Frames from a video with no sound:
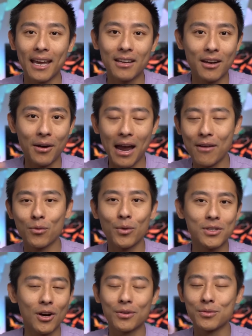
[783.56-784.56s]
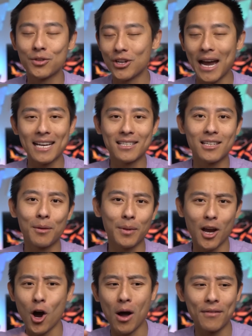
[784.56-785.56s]
and you know, everyone's all jazzed up
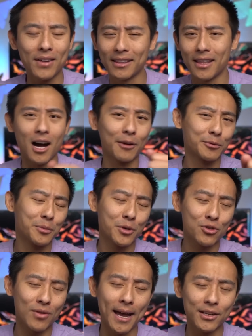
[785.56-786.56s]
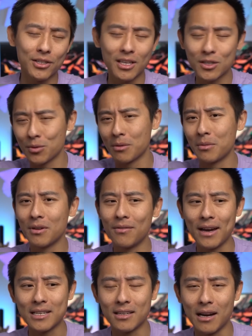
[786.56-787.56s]
like, oh, I've got the optimal strategy. This is what I'm gonna
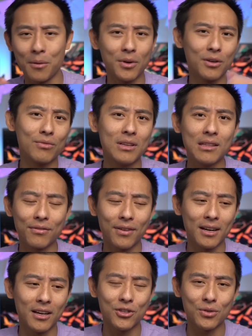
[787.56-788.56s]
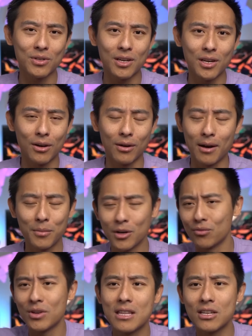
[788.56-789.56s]
invest in. I'm gonna read the financials here and I'm
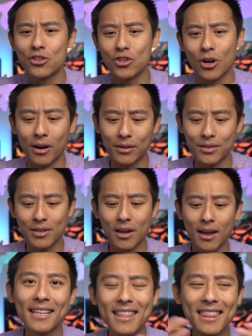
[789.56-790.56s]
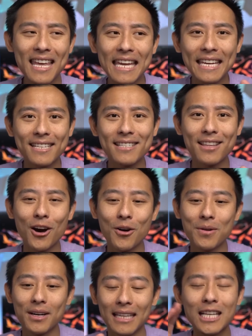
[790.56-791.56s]
gonna read these charts. And the thing is
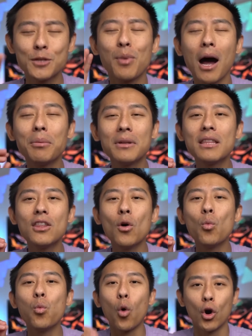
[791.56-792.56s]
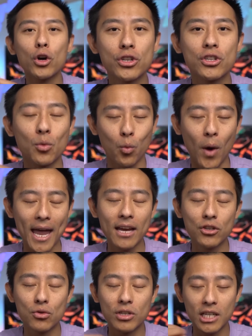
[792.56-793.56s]
though, that's probably the worst
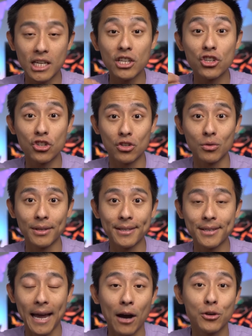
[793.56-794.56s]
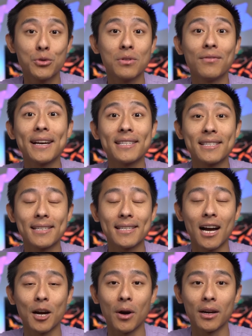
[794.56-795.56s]
way to teach students how to invest in the
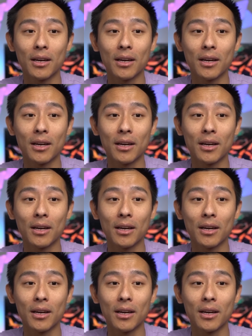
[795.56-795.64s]
stock